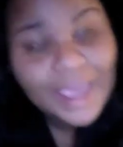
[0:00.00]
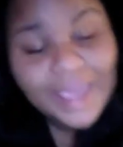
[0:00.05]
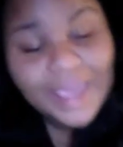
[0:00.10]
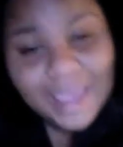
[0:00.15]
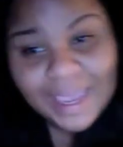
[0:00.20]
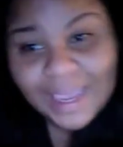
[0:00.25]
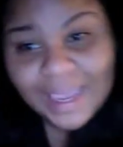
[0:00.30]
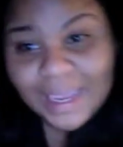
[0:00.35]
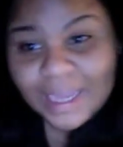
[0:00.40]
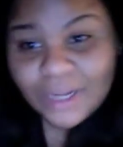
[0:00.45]

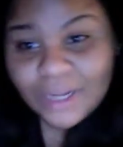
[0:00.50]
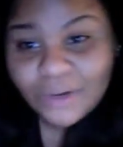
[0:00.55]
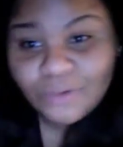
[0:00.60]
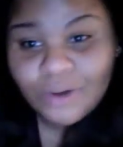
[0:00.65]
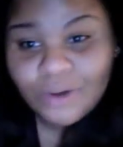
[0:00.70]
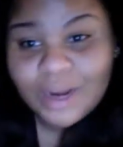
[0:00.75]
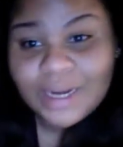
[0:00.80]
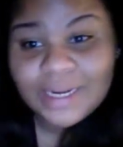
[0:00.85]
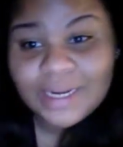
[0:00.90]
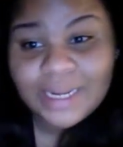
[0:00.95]
and
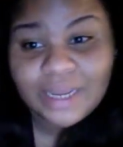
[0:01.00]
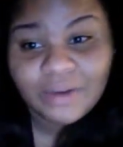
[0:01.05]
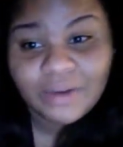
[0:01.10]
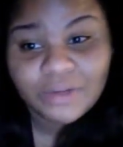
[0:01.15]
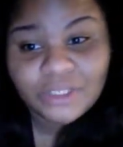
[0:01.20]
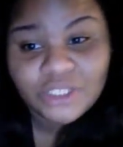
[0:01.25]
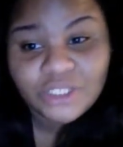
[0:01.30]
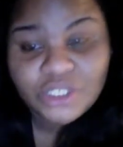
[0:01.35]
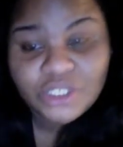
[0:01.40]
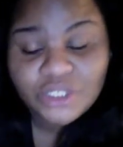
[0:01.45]
right now
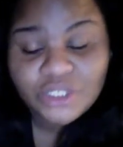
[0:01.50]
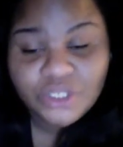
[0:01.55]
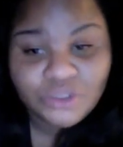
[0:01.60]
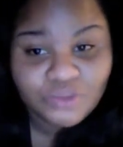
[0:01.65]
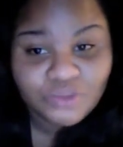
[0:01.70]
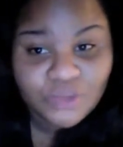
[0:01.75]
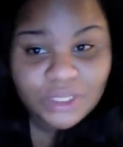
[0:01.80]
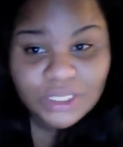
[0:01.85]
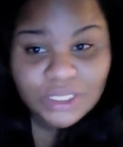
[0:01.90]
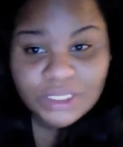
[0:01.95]
it's just
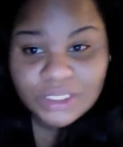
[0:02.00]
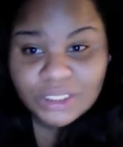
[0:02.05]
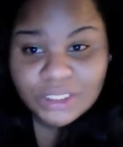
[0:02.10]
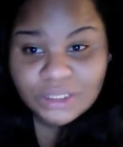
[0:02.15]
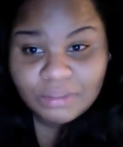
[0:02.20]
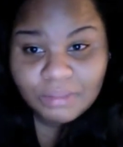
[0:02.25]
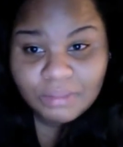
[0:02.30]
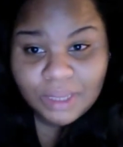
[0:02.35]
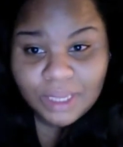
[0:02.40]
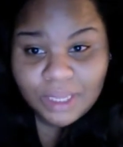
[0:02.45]
really just
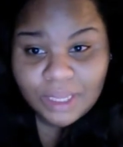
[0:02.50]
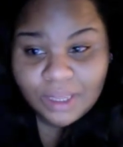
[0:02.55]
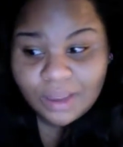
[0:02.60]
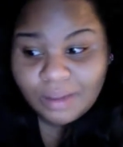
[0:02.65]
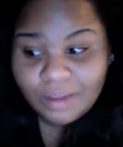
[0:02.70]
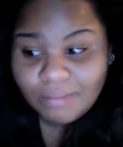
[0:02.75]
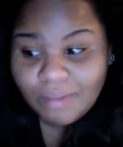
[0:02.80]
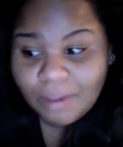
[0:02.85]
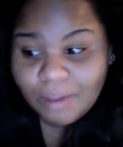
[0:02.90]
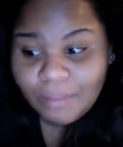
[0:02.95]
me
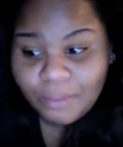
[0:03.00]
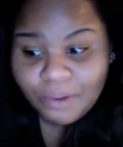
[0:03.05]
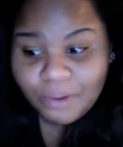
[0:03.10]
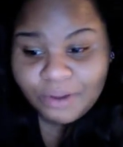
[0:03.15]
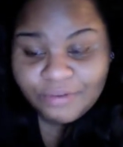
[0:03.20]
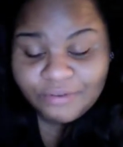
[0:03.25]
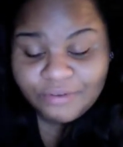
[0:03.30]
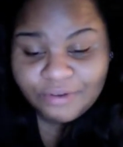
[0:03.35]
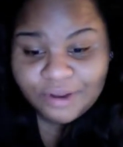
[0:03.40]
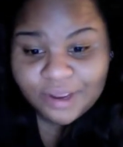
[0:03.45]
and my
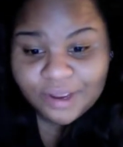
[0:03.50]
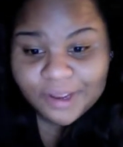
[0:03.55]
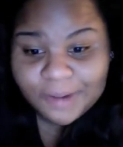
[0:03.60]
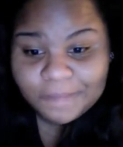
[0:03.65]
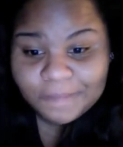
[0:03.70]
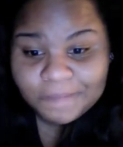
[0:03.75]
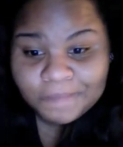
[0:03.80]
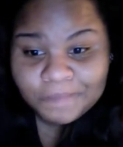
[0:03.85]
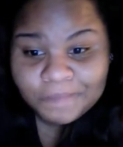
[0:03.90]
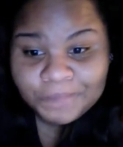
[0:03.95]
boyfriend.
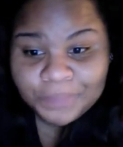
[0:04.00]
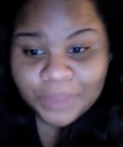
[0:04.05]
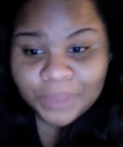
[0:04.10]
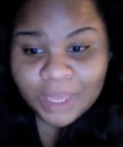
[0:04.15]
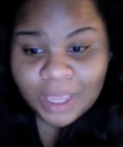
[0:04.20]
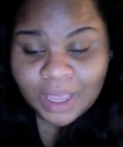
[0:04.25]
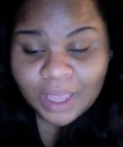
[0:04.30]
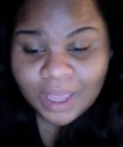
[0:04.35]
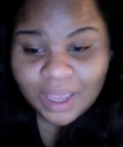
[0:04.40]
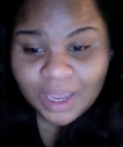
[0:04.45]

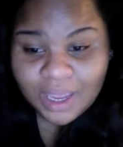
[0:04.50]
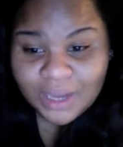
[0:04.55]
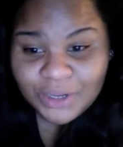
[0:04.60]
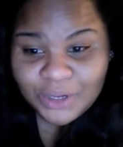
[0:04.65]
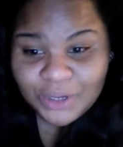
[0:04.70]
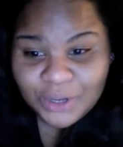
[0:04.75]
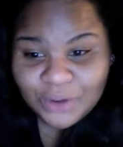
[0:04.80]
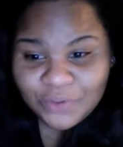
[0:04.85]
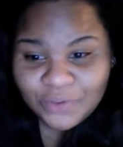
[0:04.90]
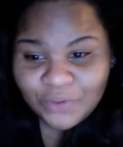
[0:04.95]
And,
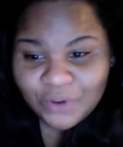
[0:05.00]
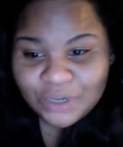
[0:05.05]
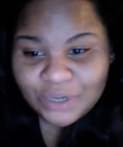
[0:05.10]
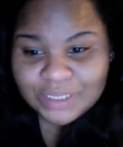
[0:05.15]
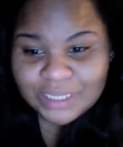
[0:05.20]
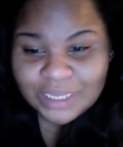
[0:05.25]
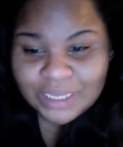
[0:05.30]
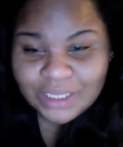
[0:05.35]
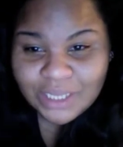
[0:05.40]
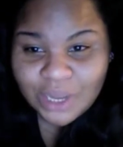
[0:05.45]
of course,
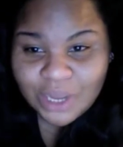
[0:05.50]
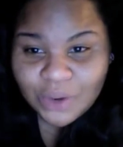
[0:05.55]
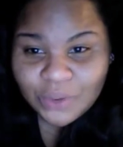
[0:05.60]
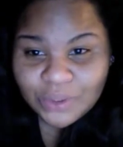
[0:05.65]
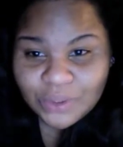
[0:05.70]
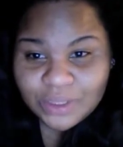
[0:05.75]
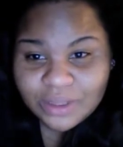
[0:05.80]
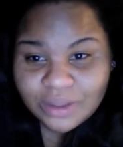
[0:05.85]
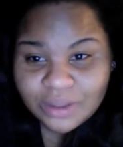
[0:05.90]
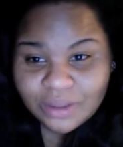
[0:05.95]
I talk
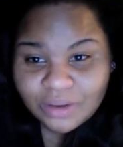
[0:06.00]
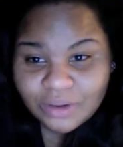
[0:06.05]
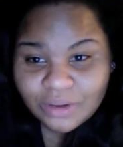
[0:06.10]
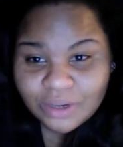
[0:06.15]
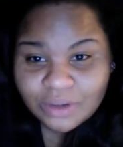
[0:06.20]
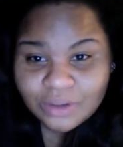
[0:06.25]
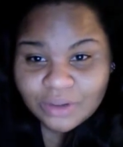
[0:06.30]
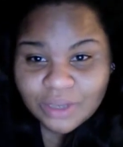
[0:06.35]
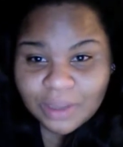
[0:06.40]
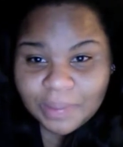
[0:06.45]
with,
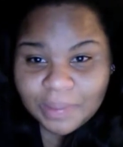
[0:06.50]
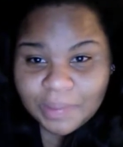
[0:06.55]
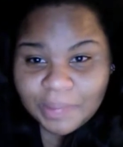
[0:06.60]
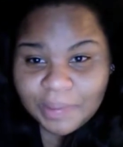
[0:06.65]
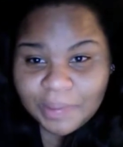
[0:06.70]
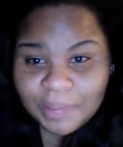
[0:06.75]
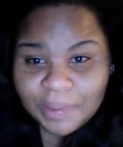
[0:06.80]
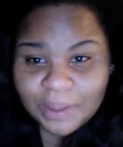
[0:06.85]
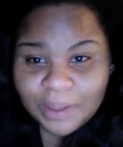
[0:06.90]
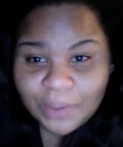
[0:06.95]
a couple of
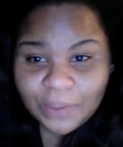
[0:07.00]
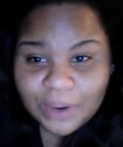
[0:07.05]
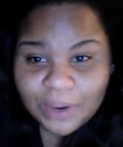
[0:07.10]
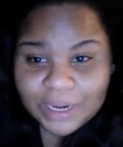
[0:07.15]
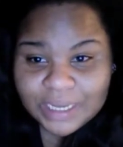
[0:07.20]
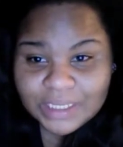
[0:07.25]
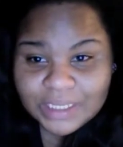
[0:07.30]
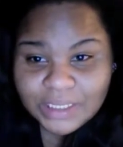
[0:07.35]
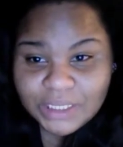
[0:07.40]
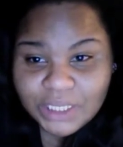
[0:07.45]
people at work
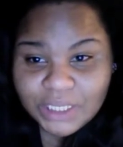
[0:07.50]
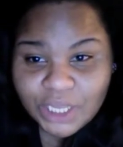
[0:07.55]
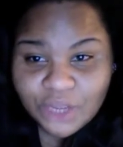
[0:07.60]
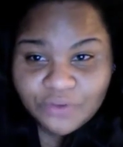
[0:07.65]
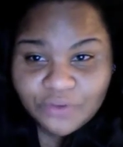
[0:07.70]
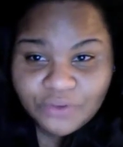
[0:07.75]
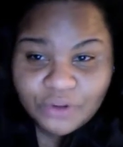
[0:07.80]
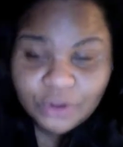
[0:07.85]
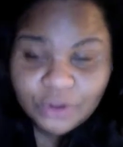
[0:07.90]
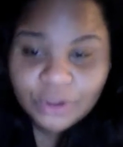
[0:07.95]
and
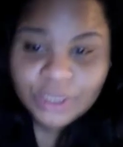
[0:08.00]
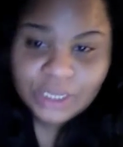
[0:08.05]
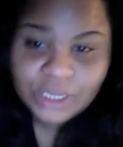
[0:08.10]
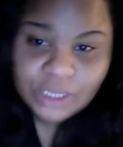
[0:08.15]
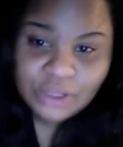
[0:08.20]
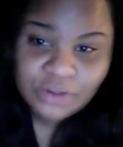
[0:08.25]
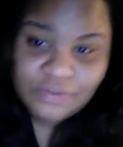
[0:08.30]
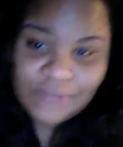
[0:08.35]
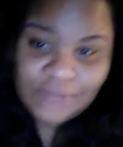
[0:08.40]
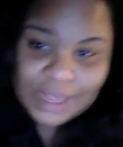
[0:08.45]
stuff, get a
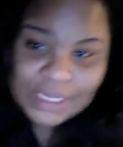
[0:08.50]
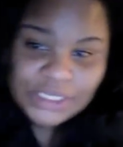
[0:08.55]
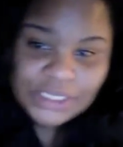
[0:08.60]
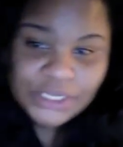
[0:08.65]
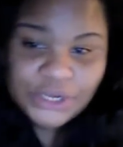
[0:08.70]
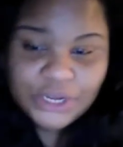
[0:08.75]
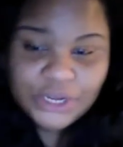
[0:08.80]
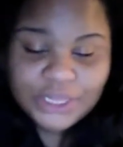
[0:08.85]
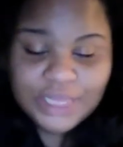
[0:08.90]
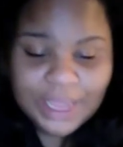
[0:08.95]
little advice
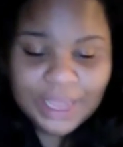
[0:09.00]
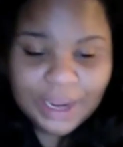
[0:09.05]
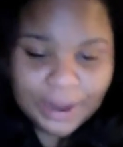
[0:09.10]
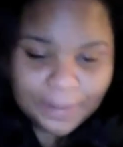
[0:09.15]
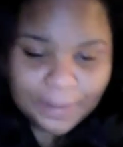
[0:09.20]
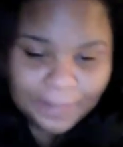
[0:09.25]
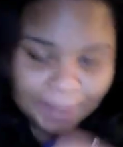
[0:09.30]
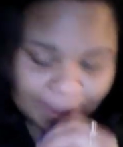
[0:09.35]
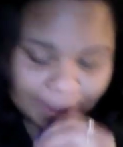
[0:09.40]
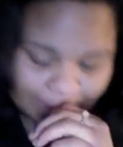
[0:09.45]
here and
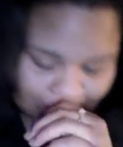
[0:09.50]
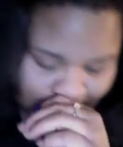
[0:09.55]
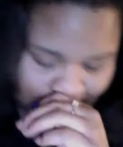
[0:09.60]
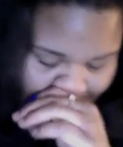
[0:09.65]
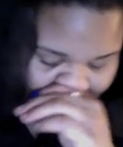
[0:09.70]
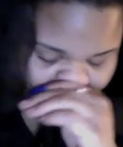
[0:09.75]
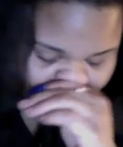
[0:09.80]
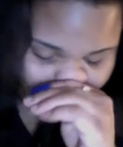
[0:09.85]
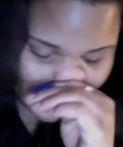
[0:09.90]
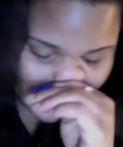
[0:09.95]
there. But
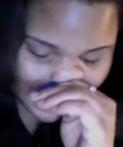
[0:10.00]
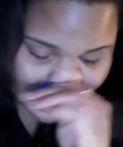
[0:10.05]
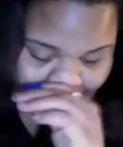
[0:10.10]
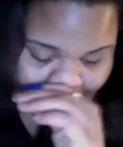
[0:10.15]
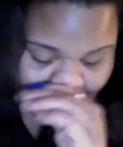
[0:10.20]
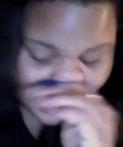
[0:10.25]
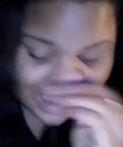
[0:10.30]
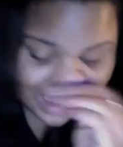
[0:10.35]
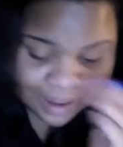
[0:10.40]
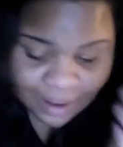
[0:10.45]

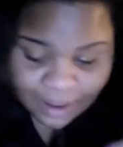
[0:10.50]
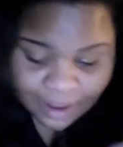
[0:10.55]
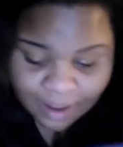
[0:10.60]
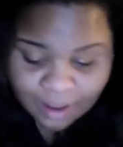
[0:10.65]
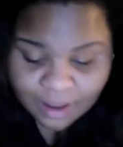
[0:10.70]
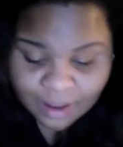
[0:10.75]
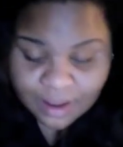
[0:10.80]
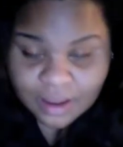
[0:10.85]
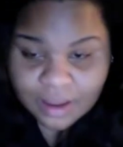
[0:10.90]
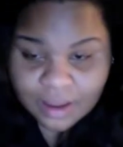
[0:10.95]

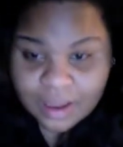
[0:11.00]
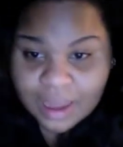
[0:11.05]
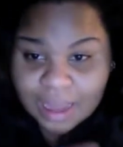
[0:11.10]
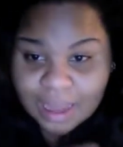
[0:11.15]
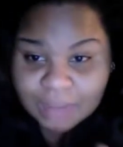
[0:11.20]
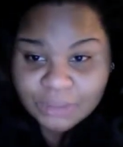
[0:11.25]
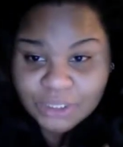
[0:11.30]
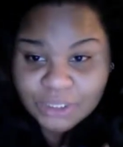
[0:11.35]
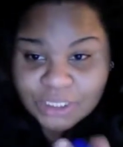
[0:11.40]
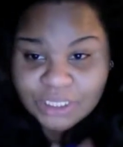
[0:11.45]

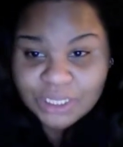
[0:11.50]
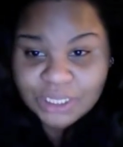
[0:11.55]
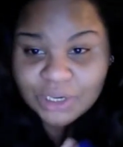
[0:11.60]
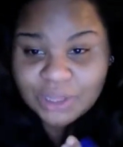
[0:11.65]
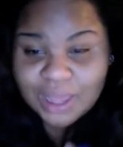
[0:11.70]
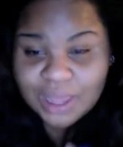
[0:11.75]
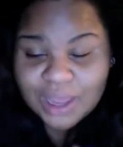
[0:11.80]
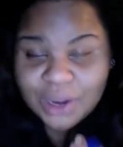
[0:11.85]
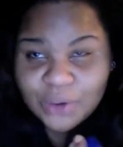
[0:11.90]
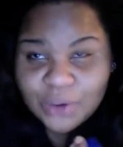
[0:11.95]
I'm just at
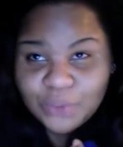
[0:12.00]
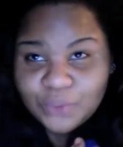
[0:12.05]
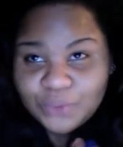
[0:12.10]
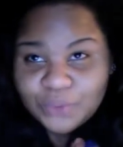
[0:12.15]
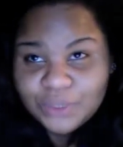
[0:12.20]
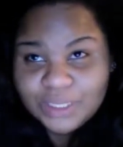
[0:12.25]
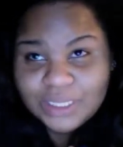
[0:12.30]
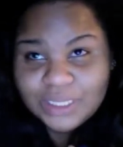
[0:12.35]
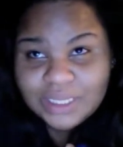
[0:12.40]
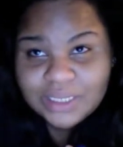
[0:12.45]
like a
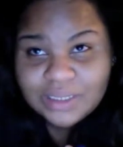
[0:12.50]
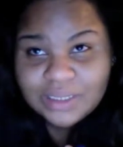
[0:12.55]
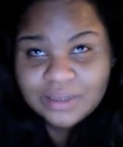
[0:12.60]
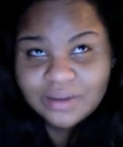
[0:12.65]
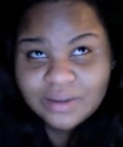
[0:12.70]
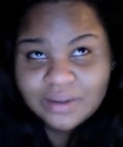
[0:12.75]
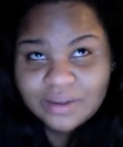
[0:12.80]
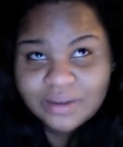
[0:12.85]
really,